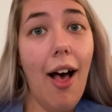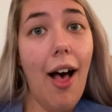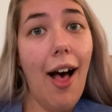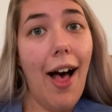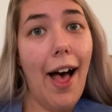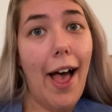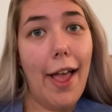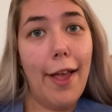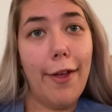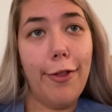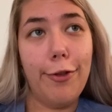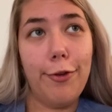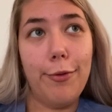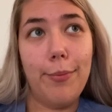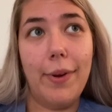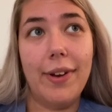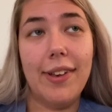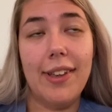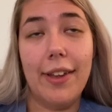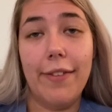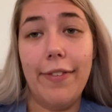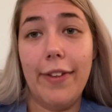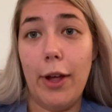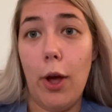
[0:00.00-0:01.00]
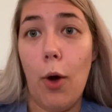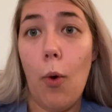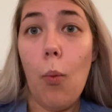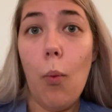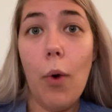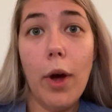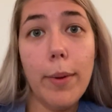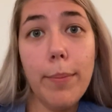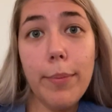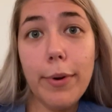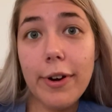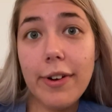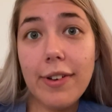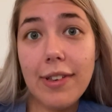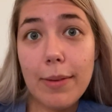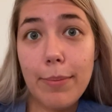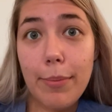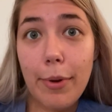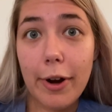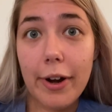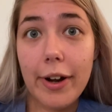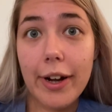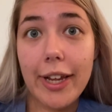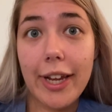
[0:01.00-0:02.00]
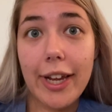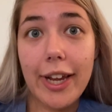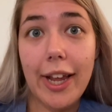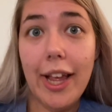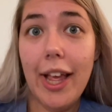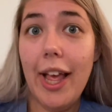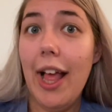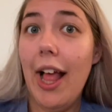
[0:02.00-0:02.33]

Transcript: I threw myself like a one-person party